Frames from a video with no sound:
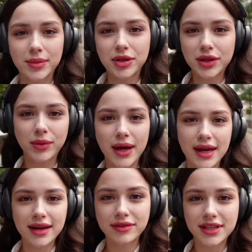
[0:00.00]
I'm on the way,
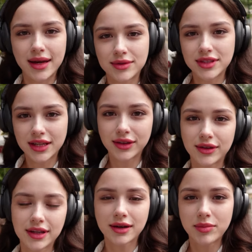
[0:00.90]
I have time to tell you
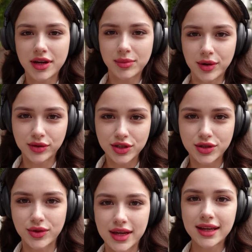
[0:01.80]
a little bit about the
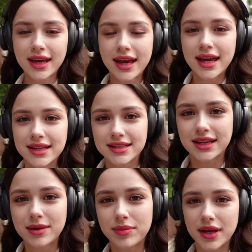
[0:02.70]
shooting. It's
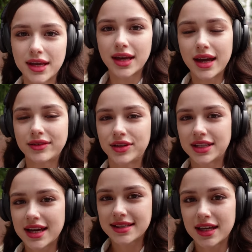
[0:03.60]
gonna be
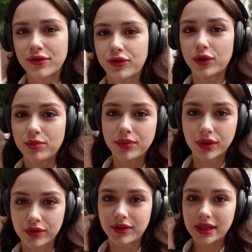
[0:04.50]
advertising for
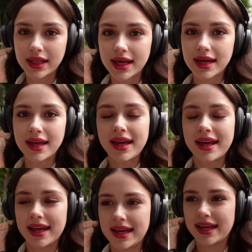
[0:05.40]
Poolvilla
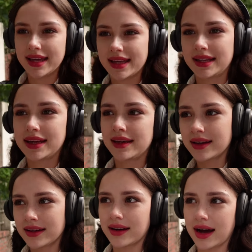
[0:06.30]
and
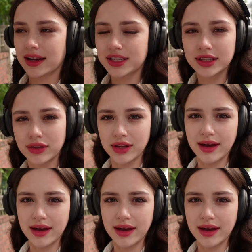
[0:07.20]
I actually don't